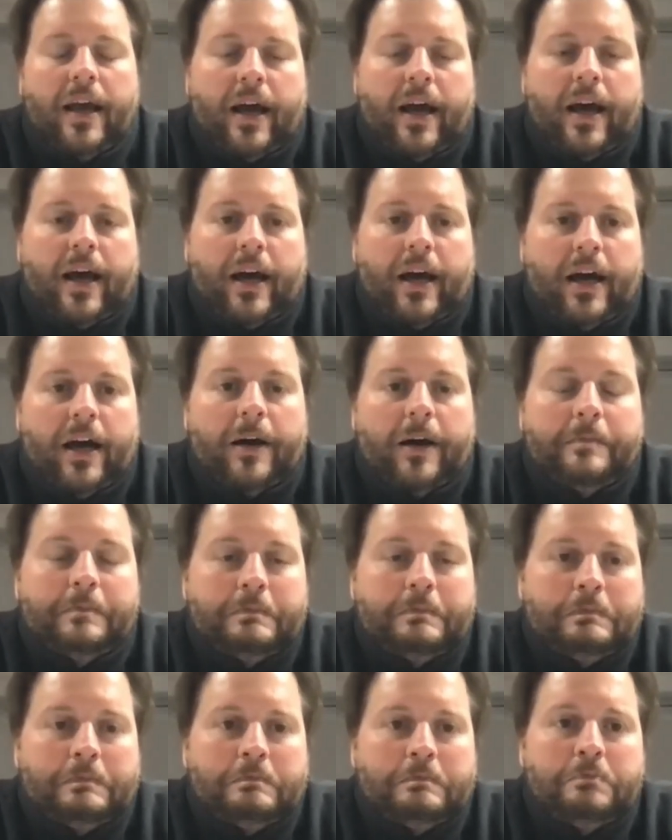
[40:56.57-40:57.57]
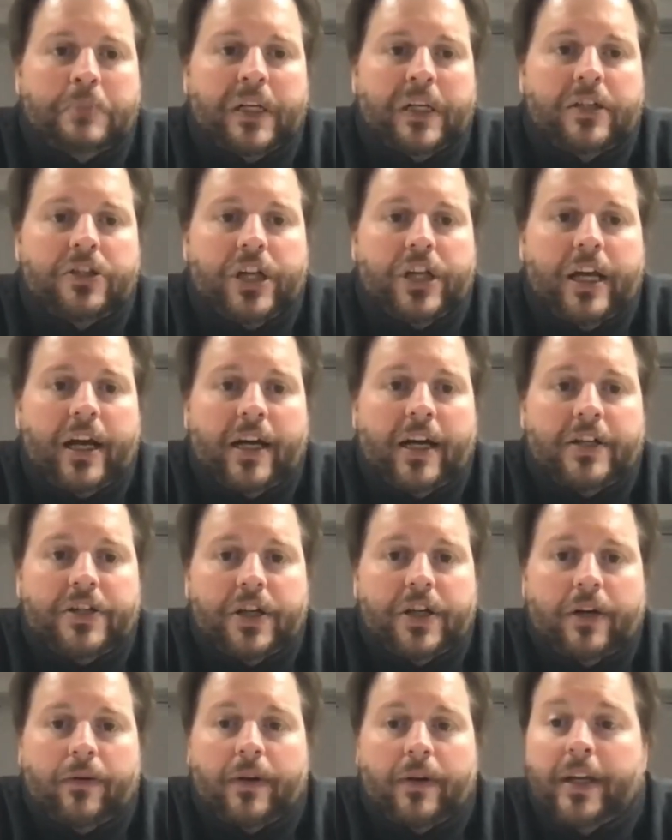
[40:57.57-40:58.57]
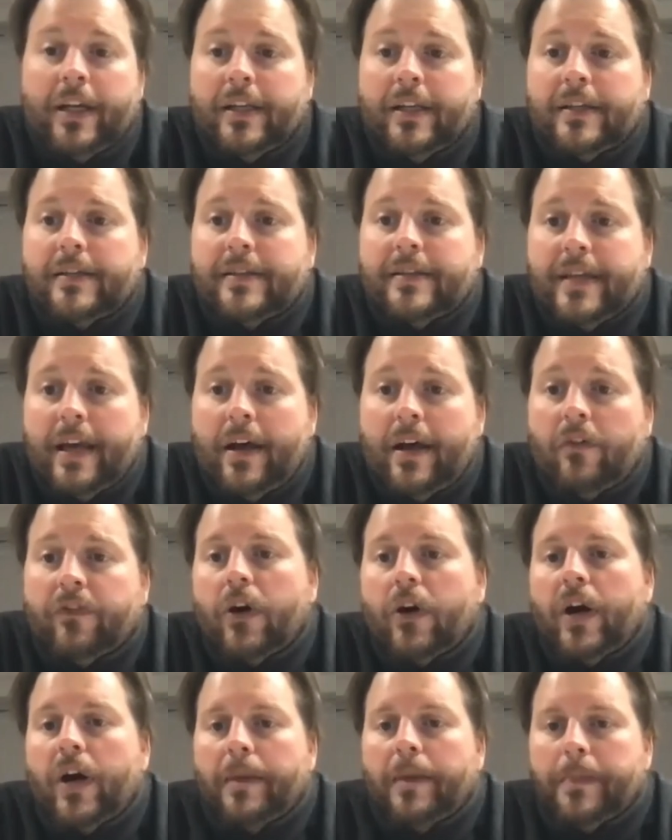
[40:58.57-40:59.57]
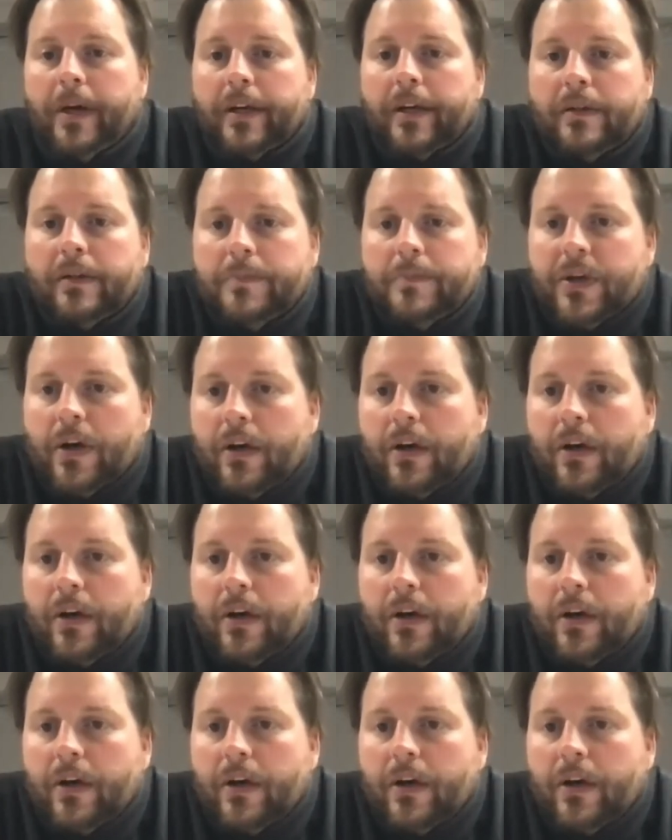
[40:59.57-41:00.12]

Um, but GI yeah. Joe in itself, go ahead, Mike. I'm sorry.